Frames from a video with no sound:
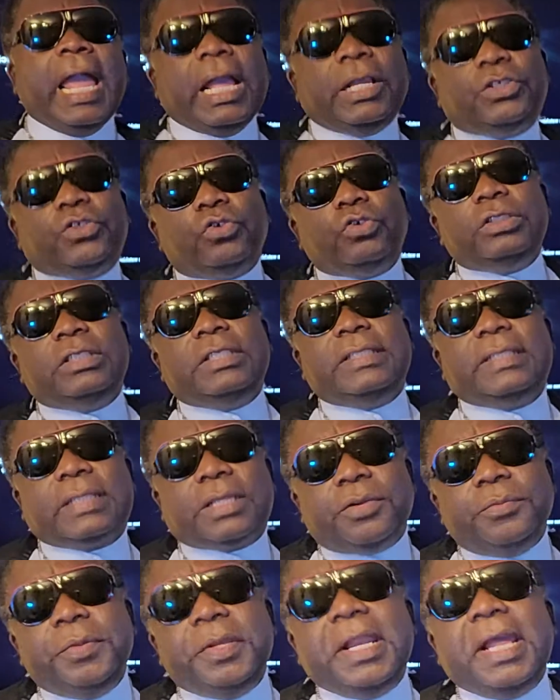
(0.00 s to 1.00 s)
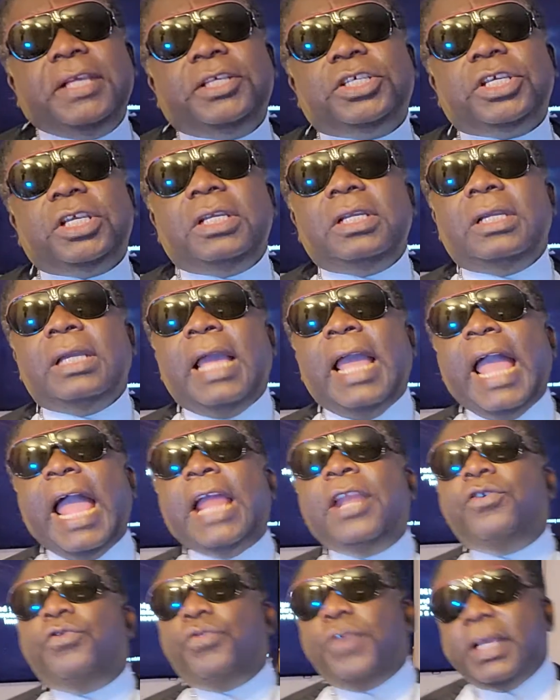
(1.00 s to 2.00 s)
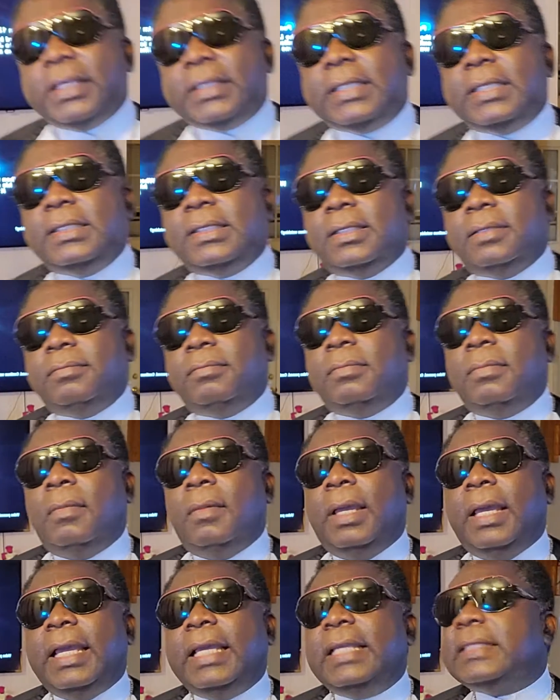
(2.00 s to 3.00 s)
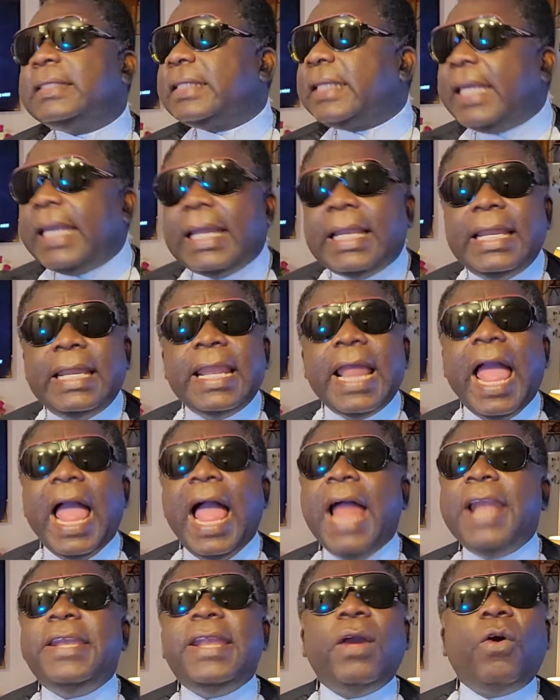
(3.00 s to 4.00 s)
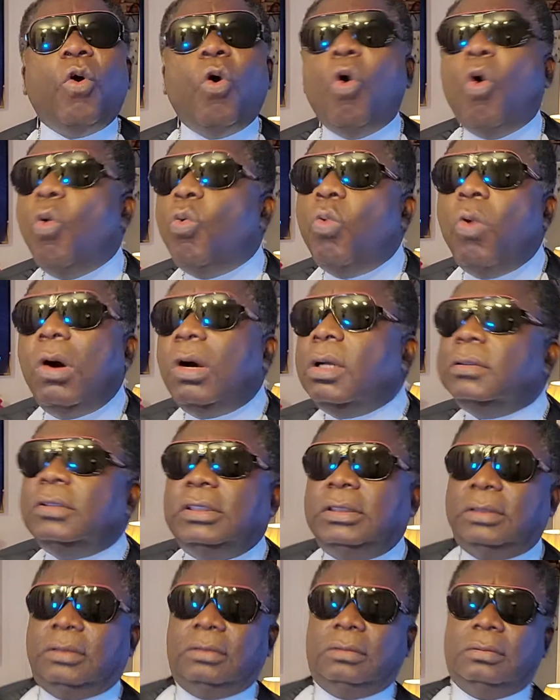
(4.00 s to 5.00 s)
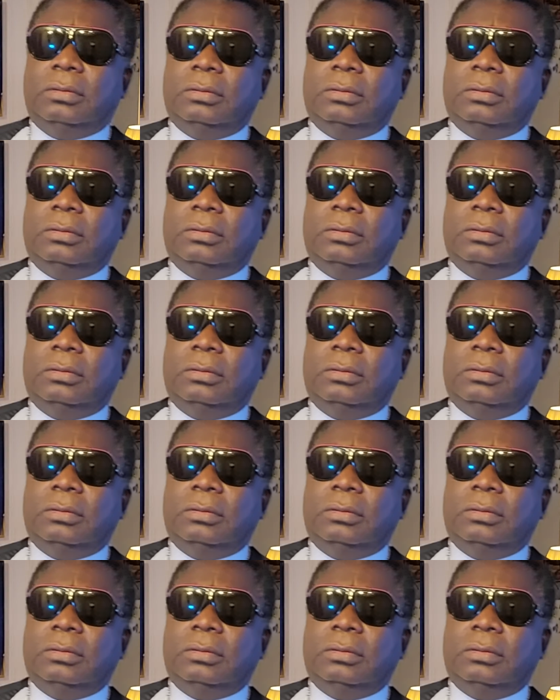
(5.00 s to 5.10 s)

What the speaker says: And so discrimination and racism is killing the whole world.